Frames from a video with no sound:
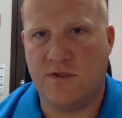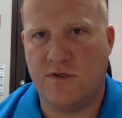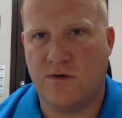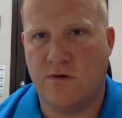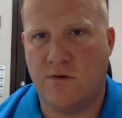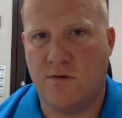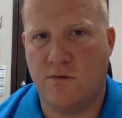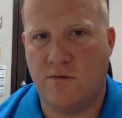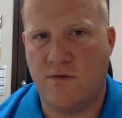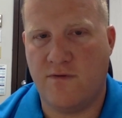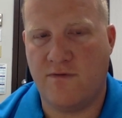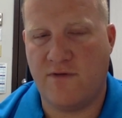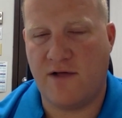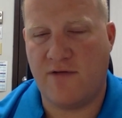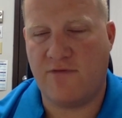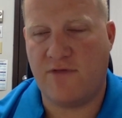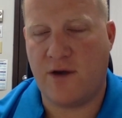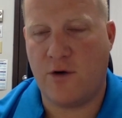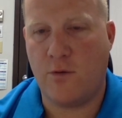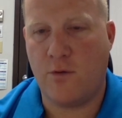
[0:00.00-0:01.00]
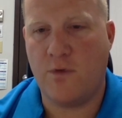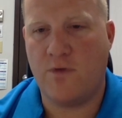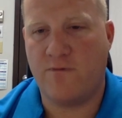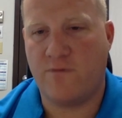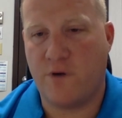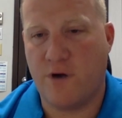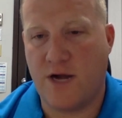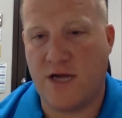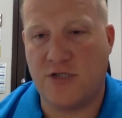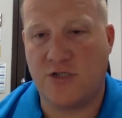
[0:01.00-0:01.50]
So we've left that
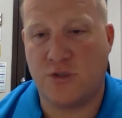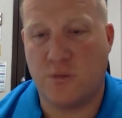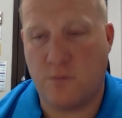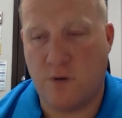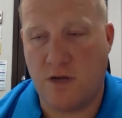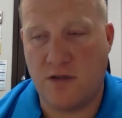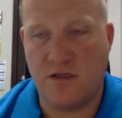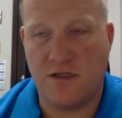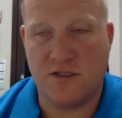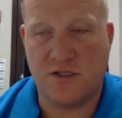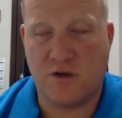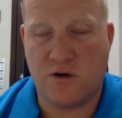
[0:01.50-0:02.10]
open for an extra month.